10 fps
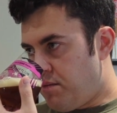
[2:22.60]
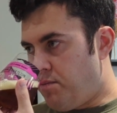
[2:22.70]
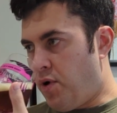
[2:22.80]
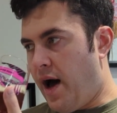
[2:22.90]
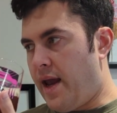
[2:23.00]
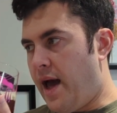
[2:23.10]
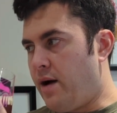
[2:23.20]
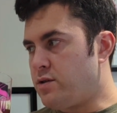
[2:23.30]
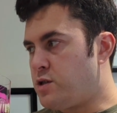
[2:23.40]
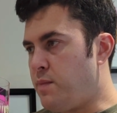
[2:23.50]
brown
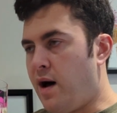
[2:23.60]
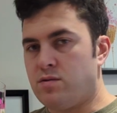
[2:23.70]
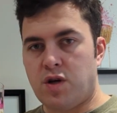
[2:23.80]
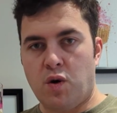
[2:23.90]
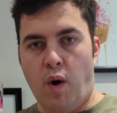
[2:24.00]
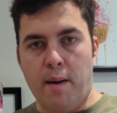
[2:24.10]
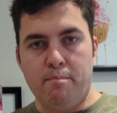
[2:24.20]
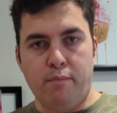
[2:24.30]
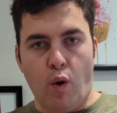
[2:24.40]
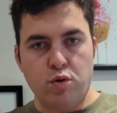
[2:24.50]
ale. Smells are quite
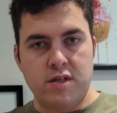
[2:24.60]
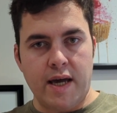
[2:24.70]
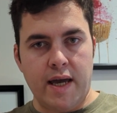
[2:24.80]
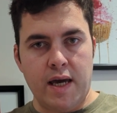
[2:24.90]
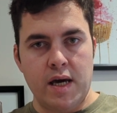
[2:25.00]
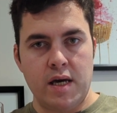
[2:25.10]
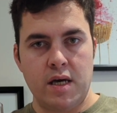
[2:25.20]
malty.